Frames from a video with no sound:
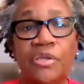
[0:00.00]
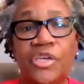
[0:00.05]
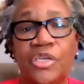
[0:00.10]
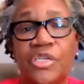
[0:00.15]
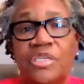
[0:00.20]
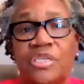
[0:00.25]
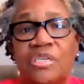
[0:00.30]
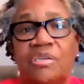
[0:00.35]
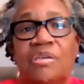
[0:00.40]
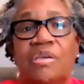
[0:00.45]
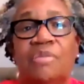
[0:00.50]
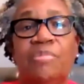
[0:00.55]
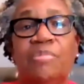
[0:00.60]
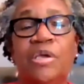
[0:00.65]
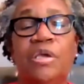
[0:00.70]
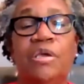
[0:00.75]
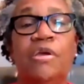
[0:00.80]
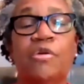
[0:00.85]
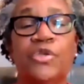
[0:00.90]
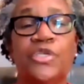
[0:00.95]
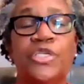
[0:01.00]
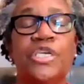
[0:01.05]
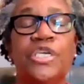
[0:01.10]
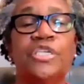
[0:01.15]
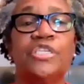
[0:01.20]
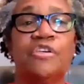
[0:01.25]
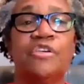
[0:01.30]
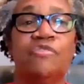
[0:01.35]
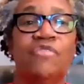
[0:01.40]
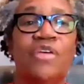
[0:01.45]
just give me her
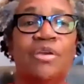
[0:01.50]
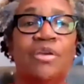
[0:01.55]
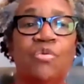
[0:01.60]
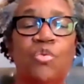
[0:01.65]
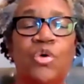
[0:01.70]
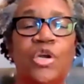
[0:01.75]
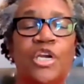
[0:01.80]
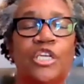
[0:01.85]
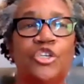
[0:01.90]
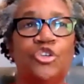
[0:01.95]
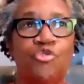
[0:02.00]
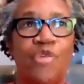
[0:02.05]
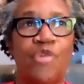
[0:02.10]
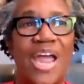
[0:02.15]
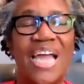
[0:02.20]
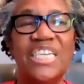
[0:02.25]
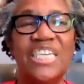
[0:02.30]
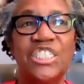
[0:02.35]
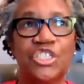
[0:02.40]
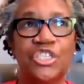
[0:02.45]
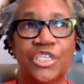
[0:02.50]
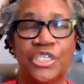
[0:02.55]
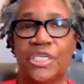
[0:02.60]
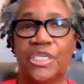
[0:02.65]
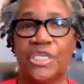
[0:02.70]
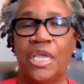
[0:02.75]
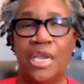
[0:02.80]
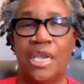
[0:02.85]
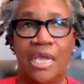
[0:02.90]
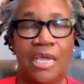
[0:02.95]
sense of I don't want to trash the
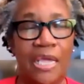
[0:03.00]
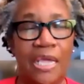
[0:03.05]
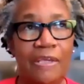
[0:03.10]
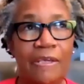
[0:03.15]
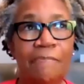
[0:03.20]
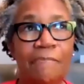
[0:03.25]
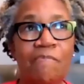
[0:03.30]
city,